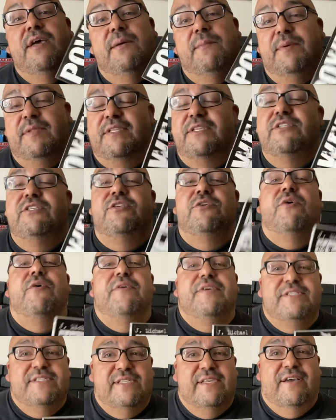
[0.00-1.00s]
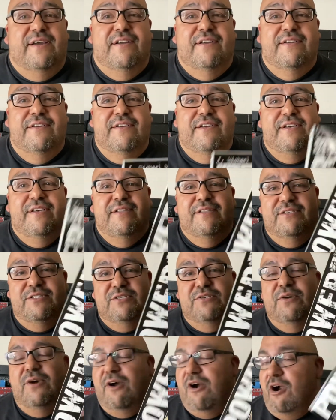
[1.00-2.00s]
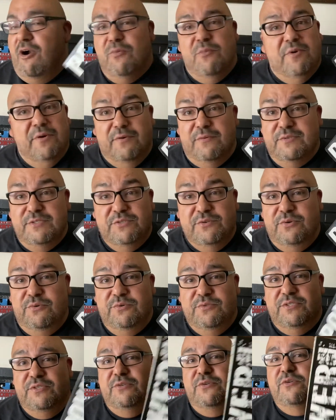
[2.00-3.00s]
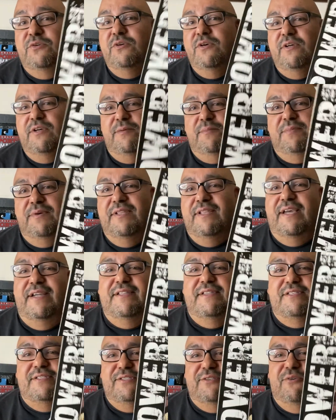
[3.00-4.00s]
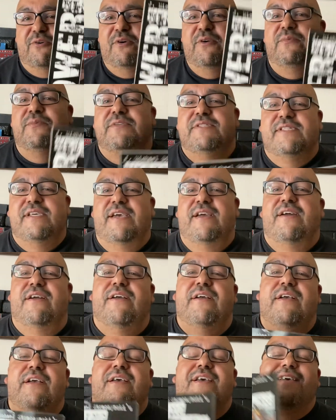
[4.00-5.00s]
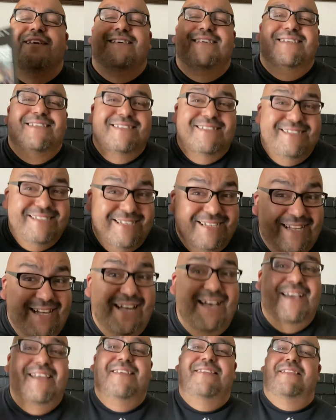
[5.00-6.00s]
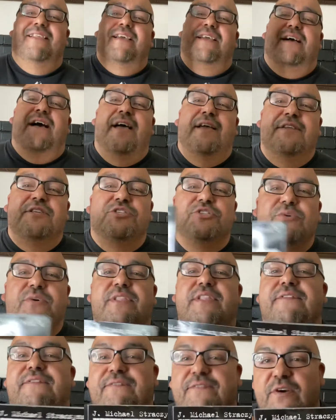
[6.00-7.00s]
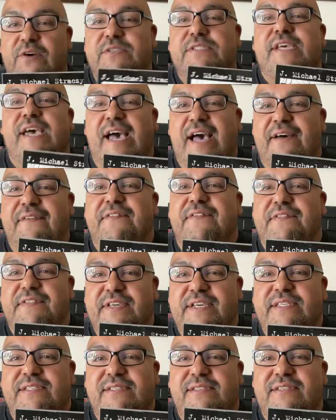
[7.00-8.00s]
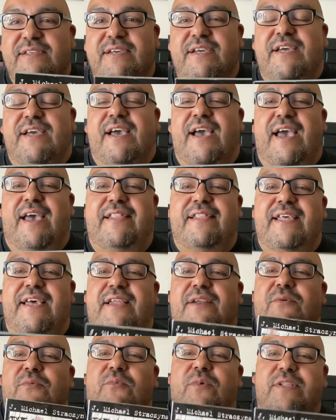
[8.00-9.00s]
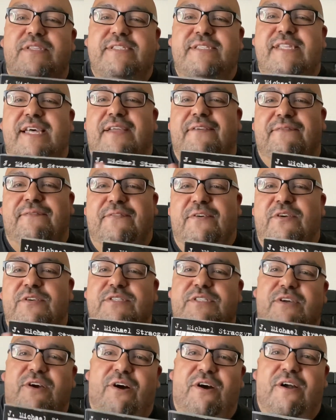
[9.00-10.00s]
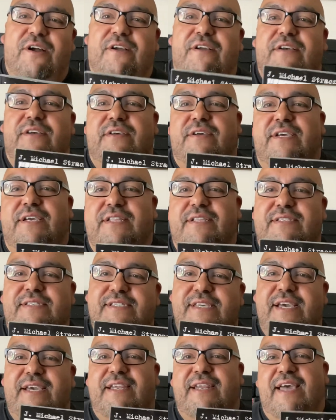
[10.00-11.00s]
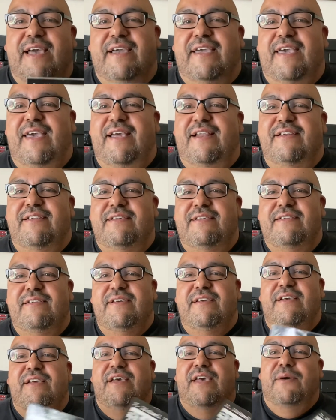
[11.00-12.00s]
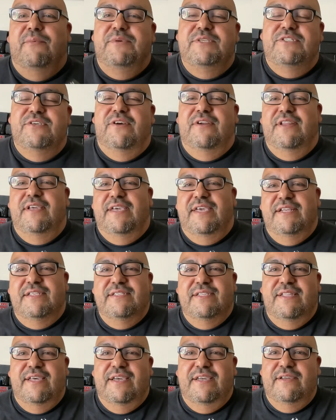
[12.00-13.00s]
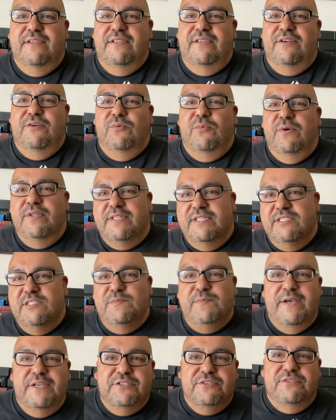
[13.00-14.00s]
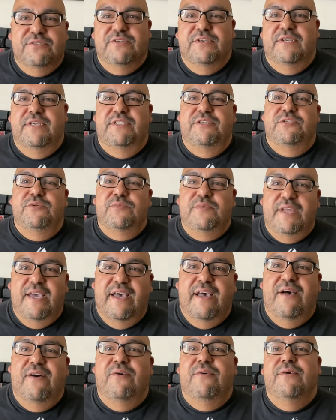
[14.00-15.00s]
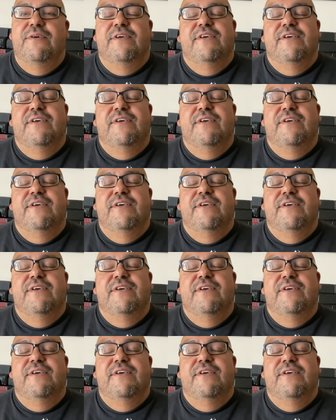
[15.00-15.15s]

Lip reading: but the story's there. The artwork was cool too, but like the story was there. Kind of like I enjoyed the first half of this, and then once that first arc in the second act ended, and we started to get to like, what the specials are going to do now,